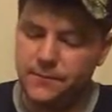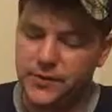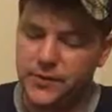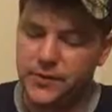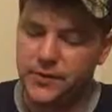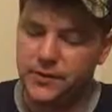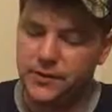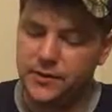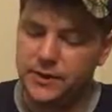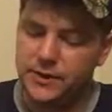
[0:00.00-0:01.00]
Brandy
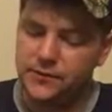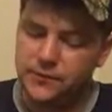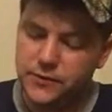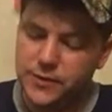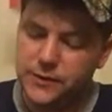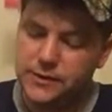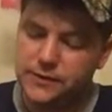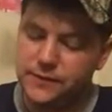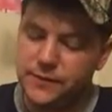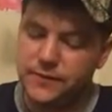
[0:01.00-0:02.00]
Hall with
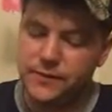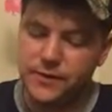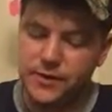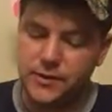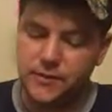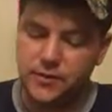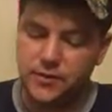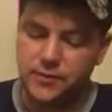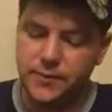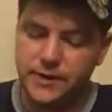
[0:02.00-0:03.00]
his father-in-law,
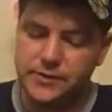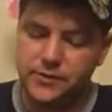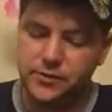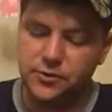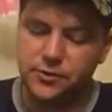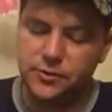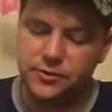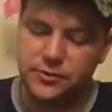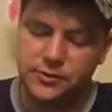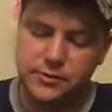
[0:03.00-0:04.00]
old Master Gore,
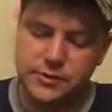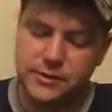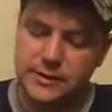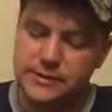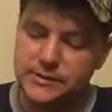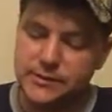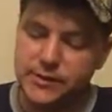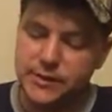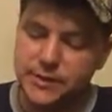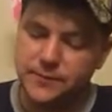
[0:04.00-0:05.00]
that's a
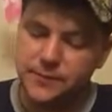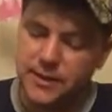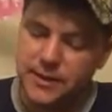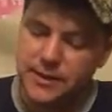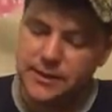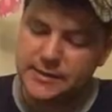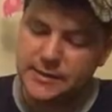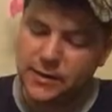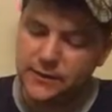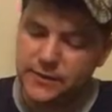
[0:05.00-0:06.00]
weird name, as
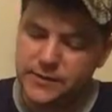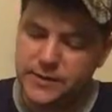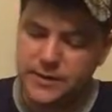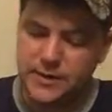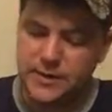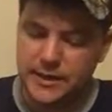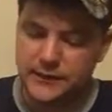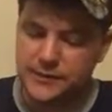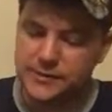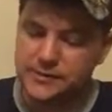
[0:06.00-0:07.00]
he often did
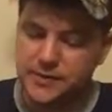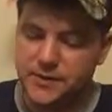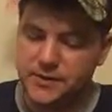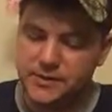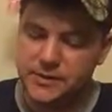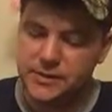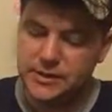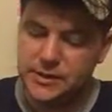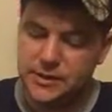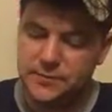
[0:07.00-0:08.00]
after his marriage,
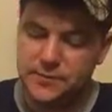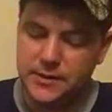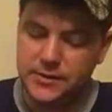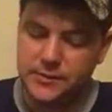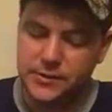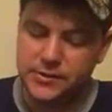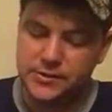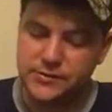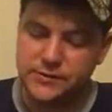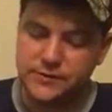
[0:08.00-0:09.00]
him being
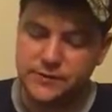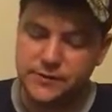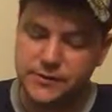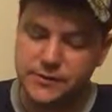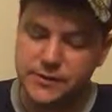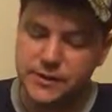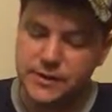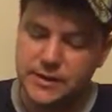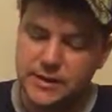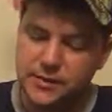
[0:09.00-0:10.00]
partial to his victuals,
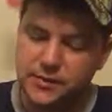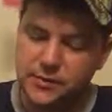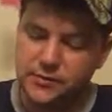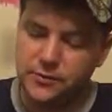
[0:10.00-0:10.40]
and old